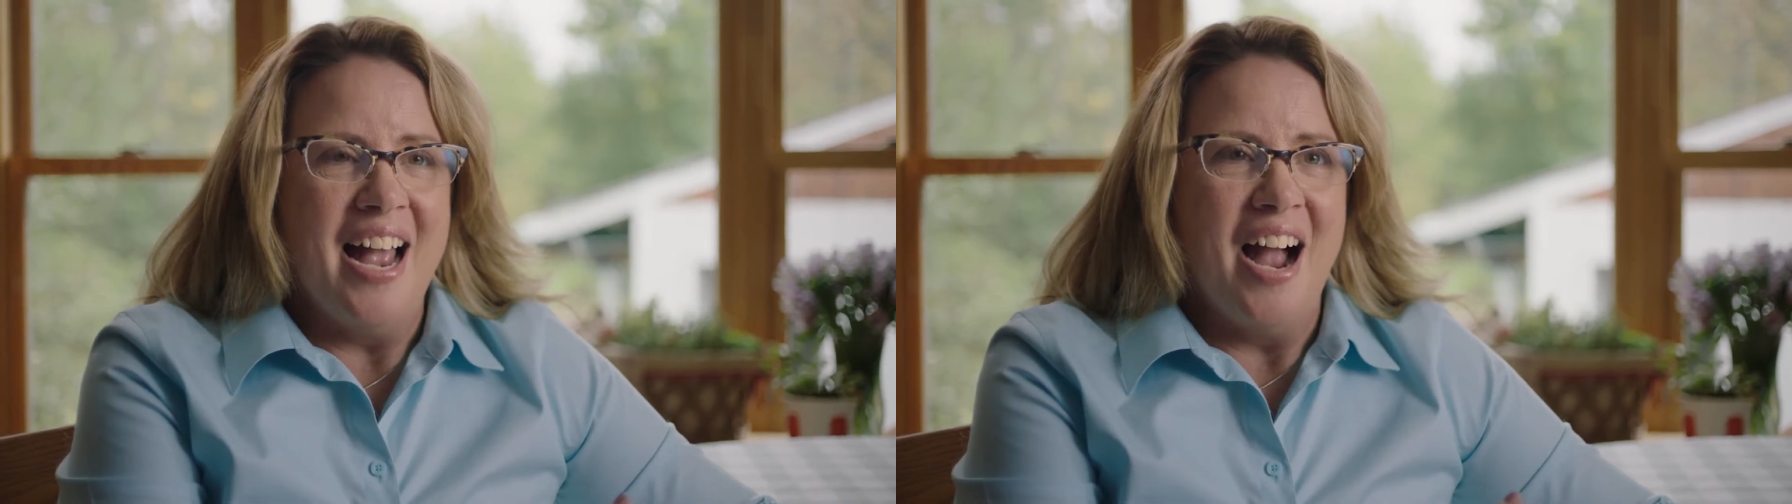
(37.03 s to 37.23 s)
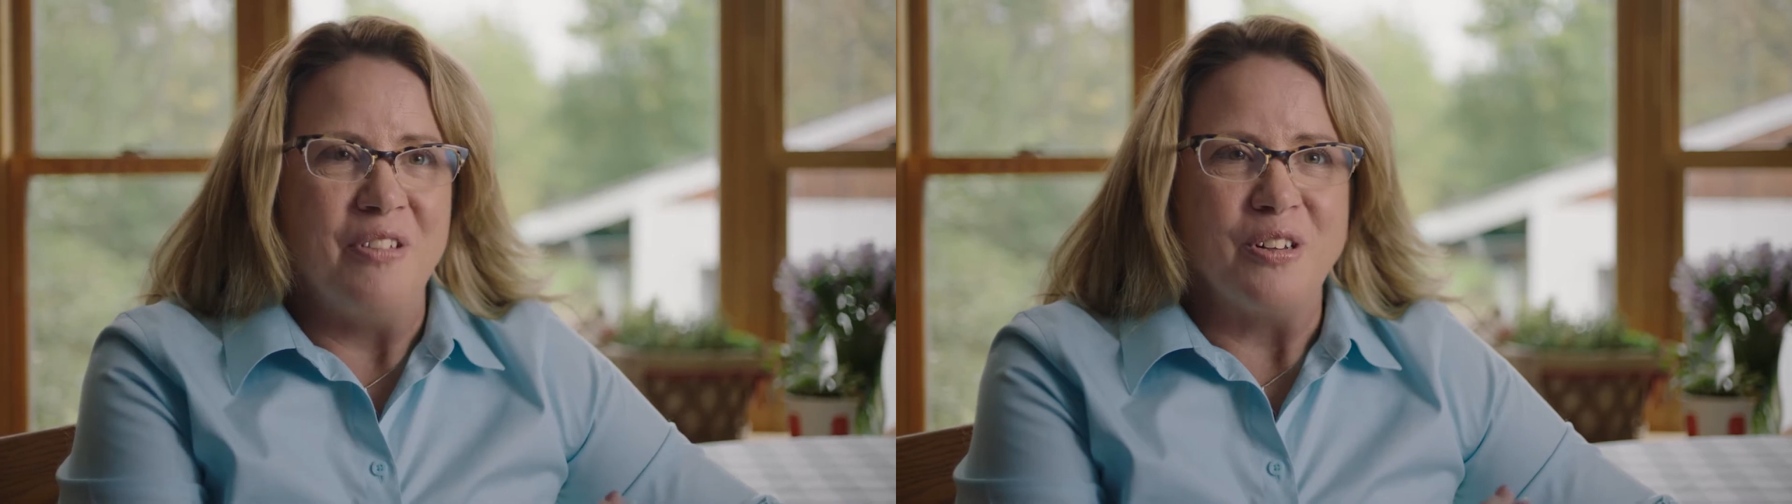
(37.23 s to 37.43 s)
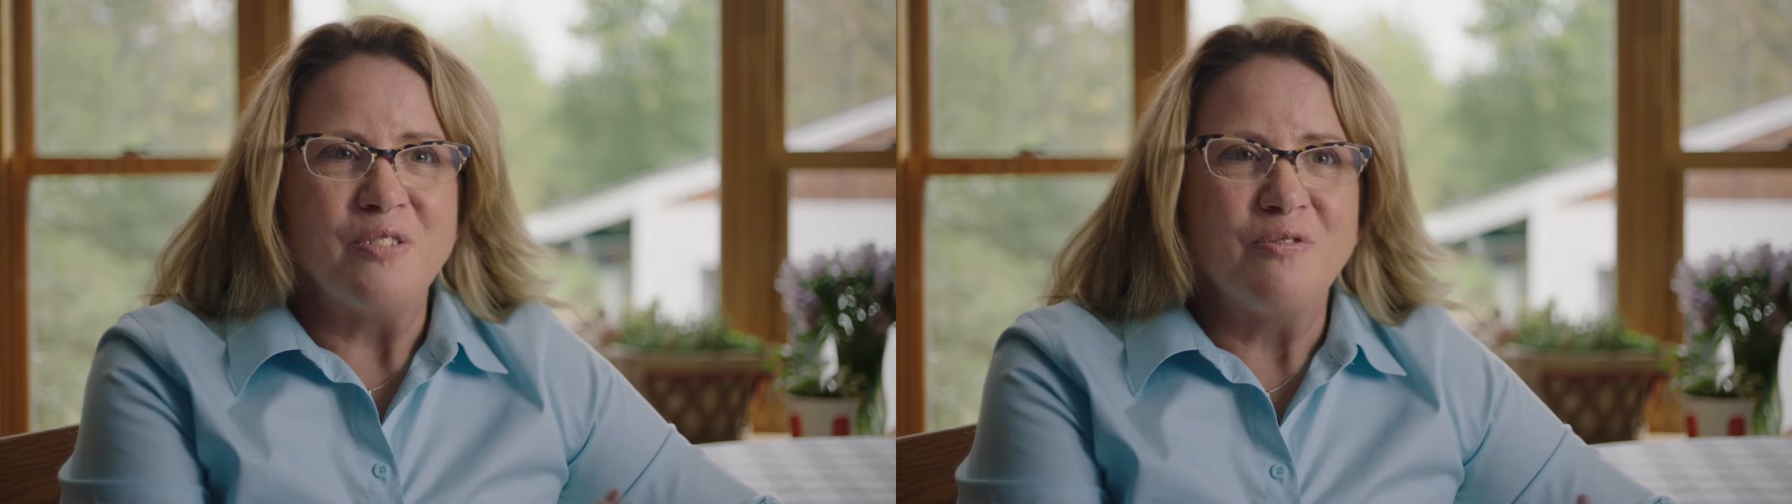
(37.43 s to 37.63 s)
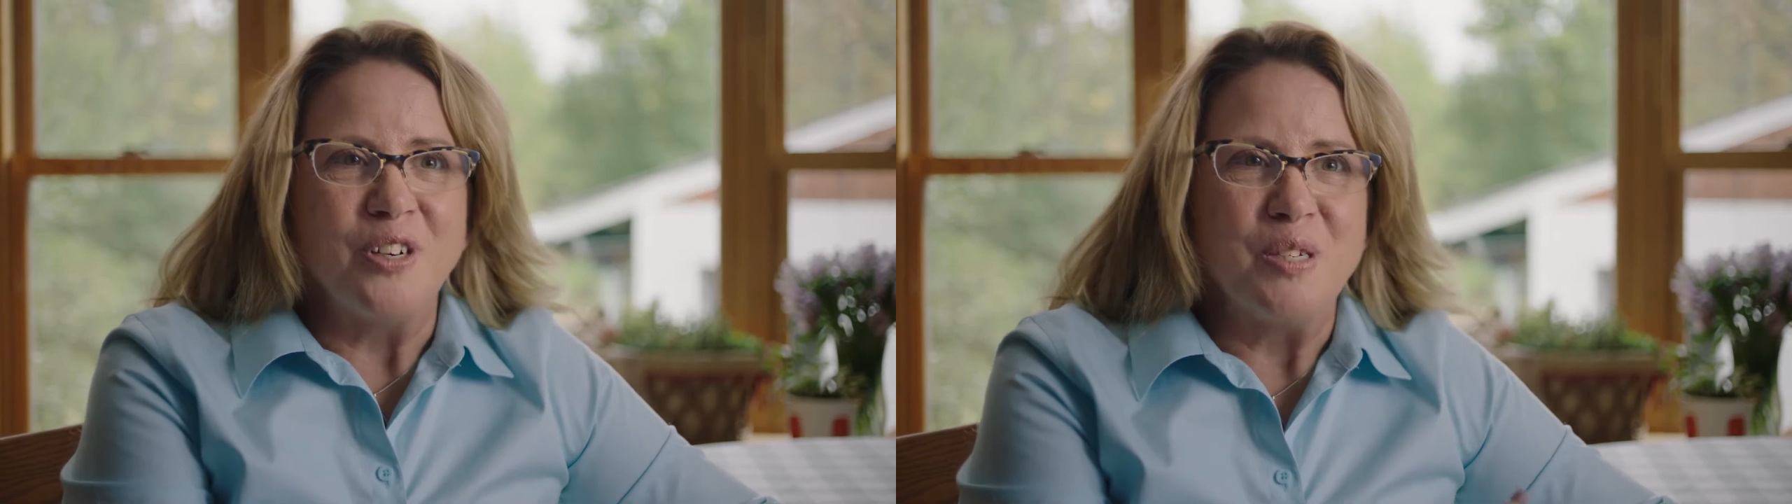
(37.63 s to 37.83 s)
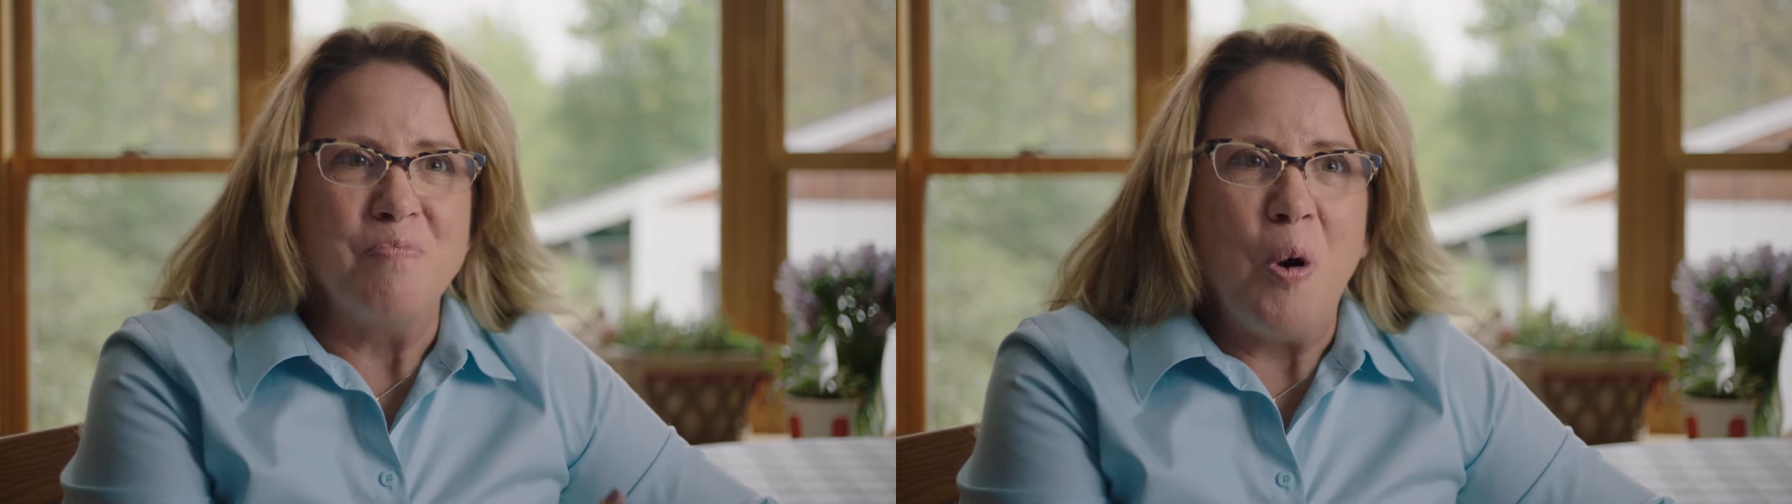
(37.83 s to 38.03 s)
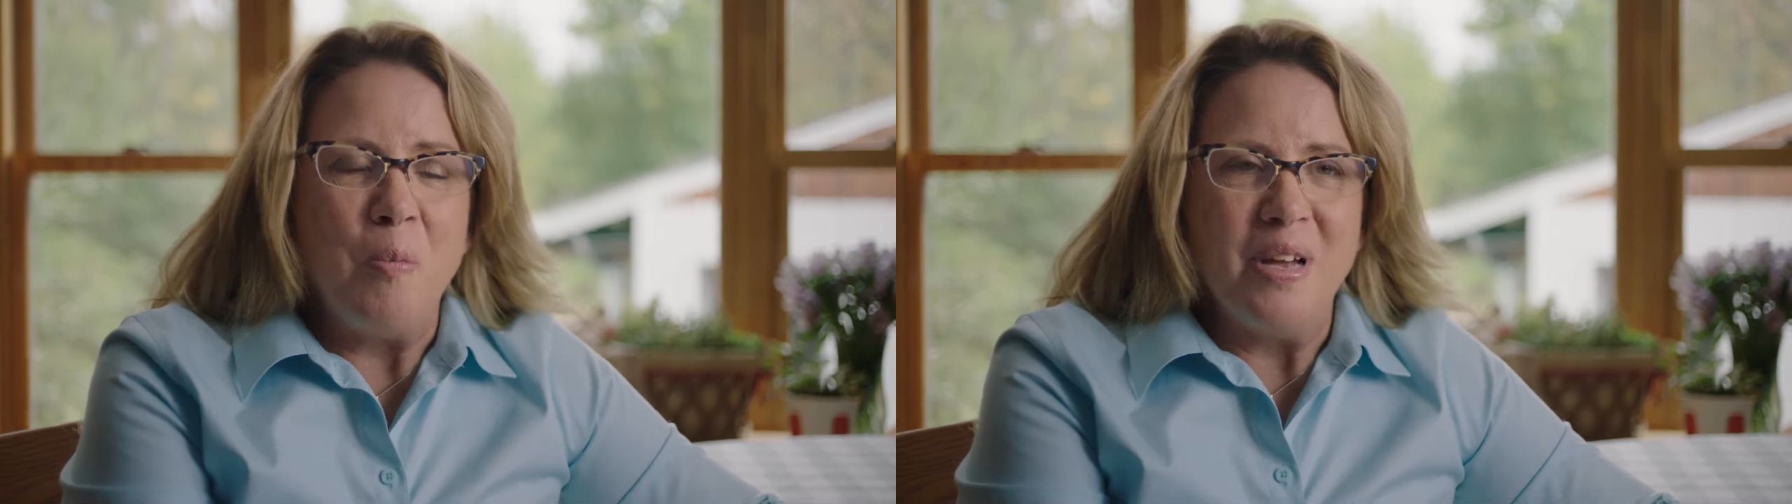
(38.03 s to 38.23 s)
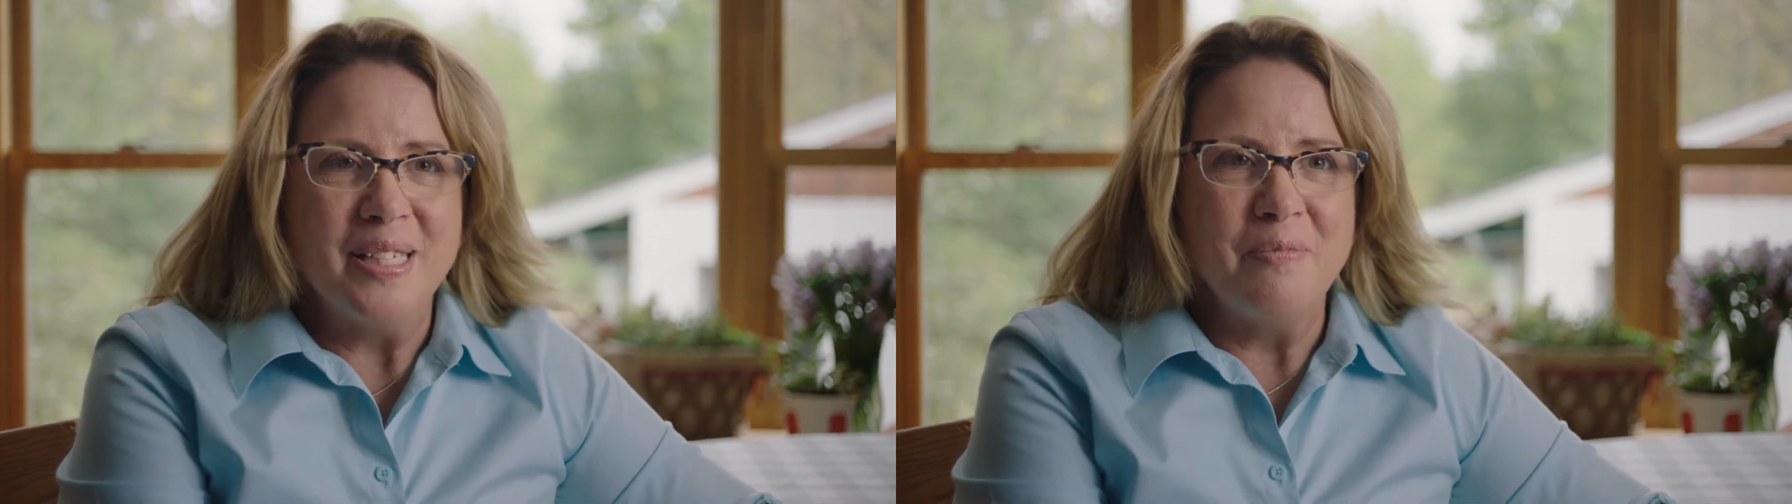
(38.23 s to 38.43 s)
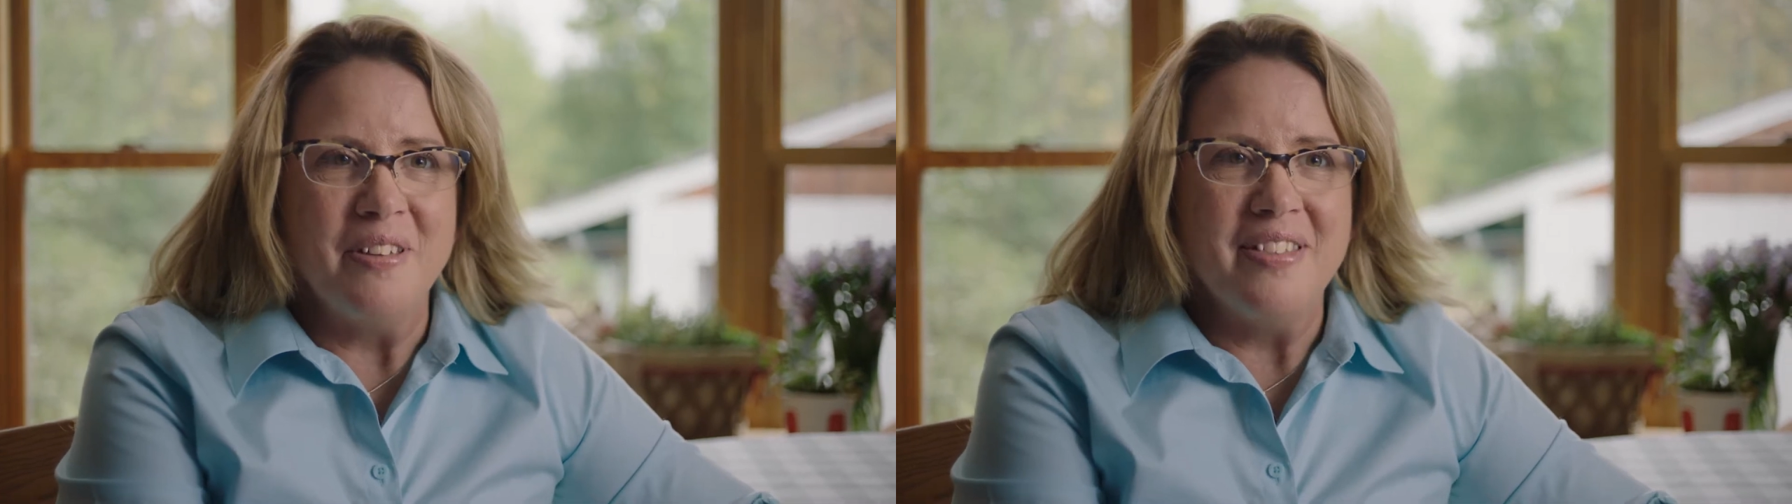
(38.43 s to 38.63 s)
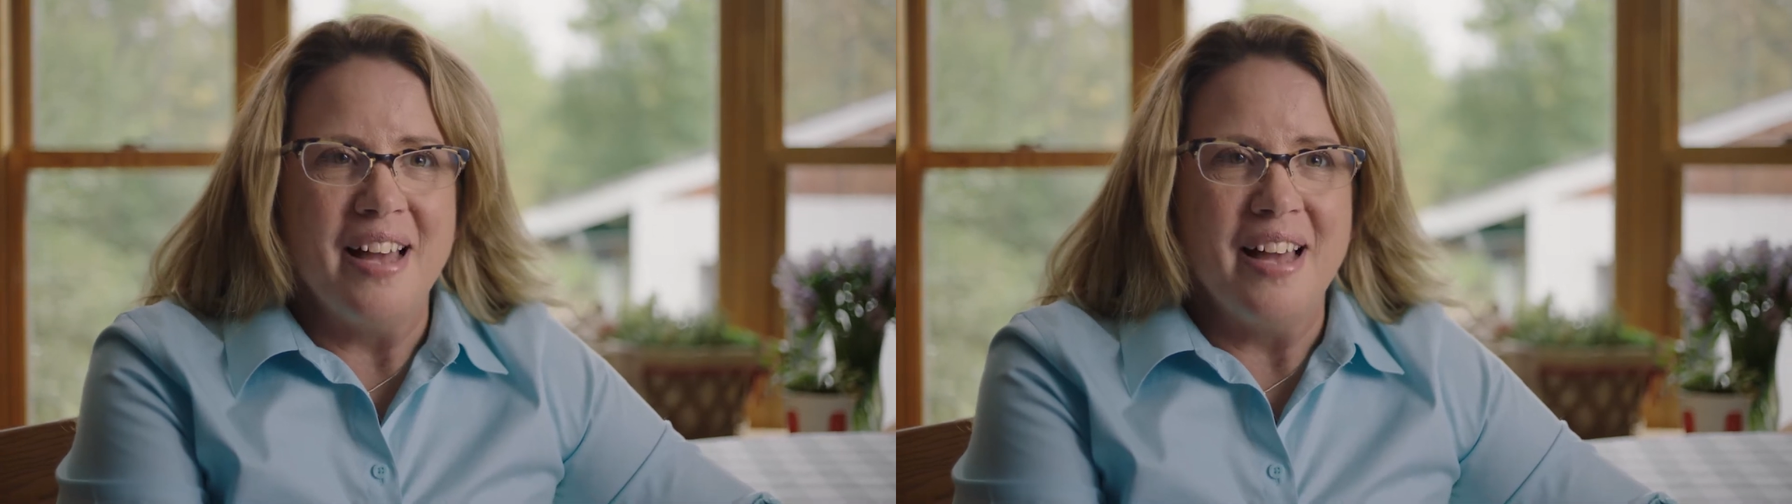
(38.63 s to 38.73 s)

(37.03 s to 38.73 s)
have those first moments with